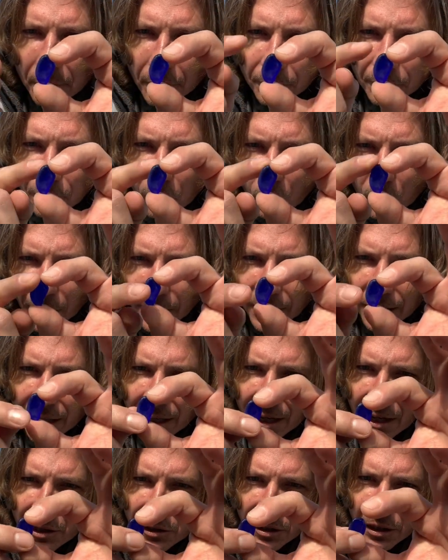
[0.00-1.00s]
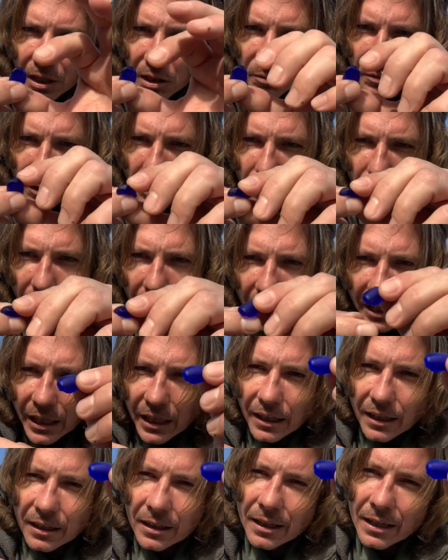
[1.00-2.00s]
before. So this one over
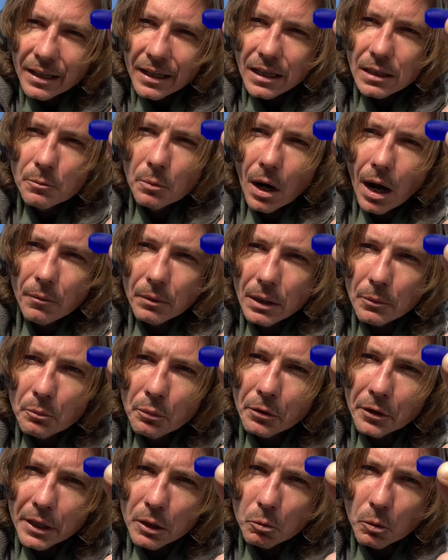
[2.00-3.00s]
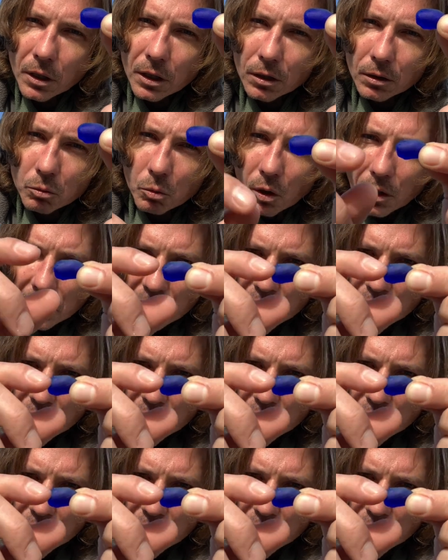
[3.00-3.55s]
here is probably pre-World War